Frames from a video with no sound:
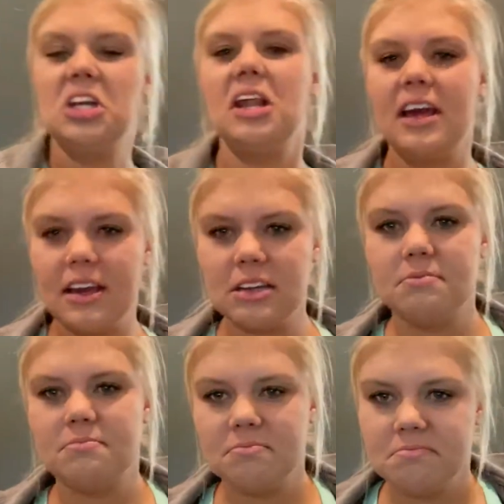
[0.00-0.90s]
like
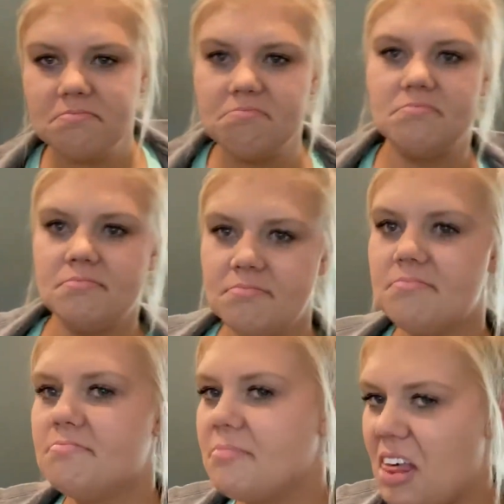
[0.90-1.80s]

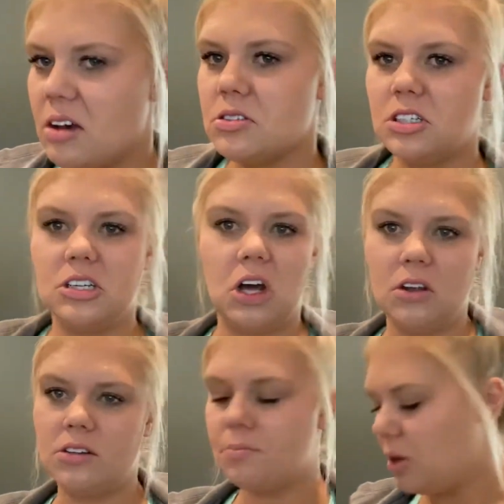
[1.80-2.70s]

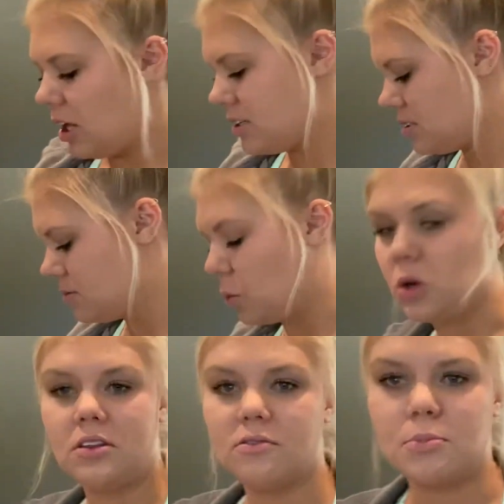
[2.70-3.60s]
$1,000 plus
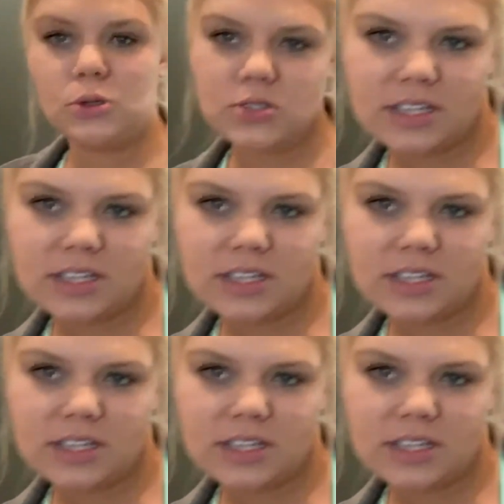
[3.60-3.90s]
worth of boots in